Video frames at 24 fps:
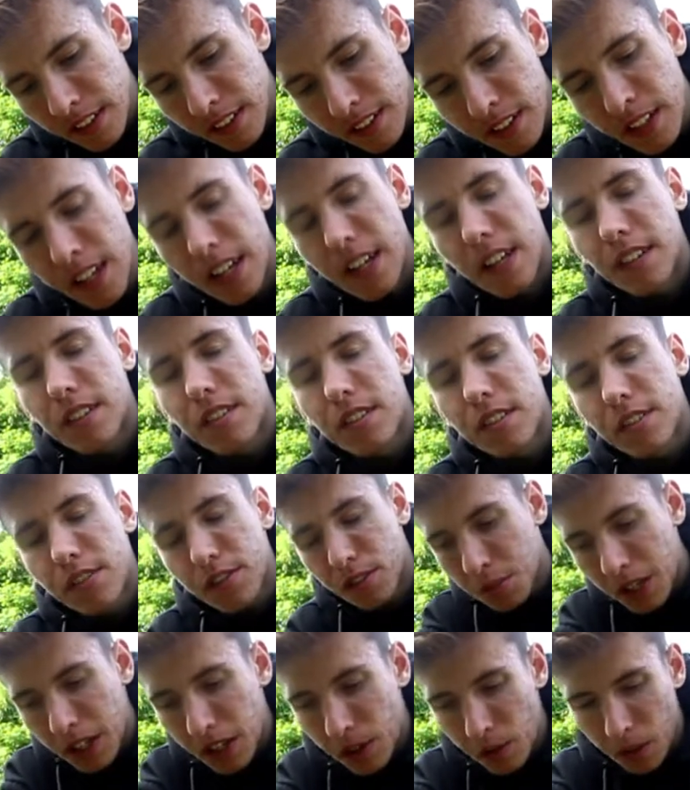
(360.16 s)
this
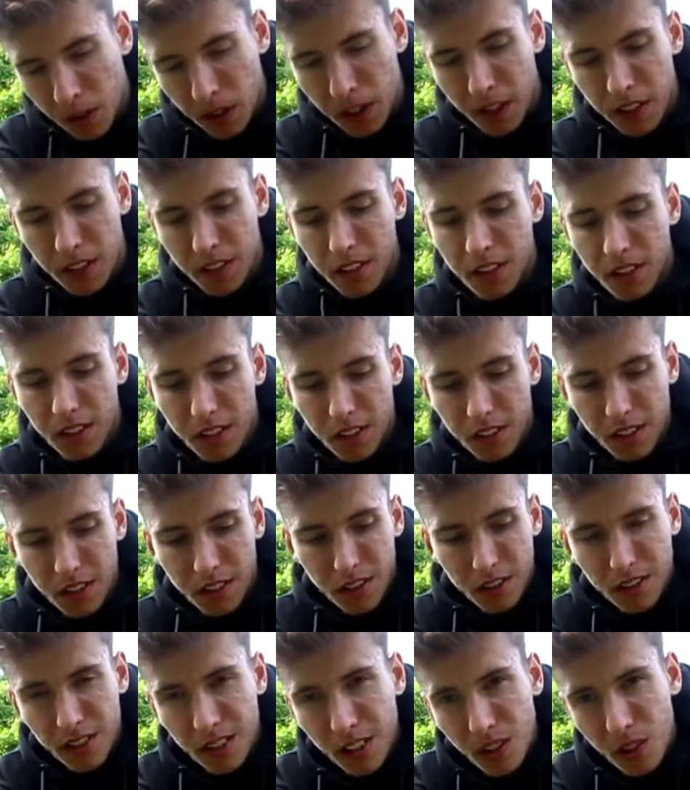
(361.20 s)
Swegway
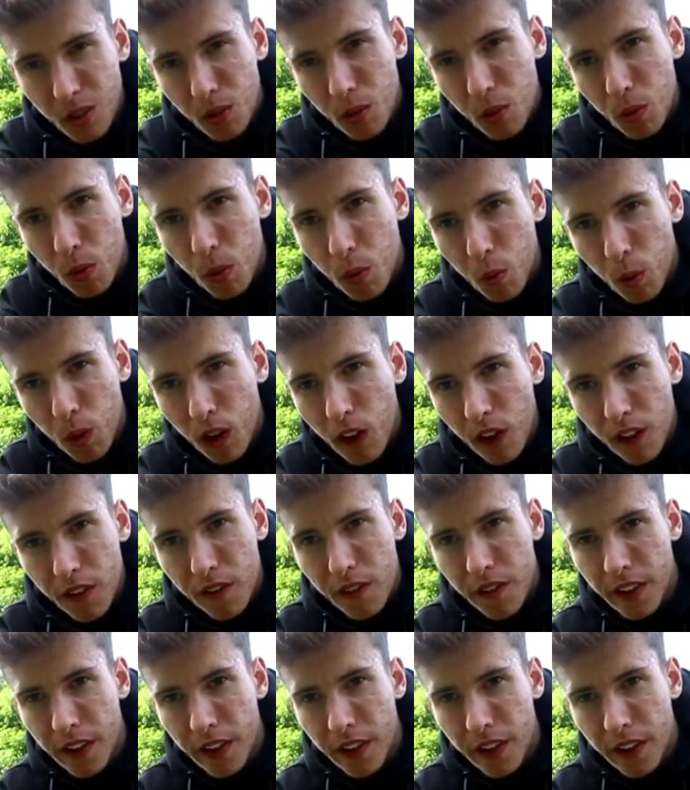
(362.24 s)
still worth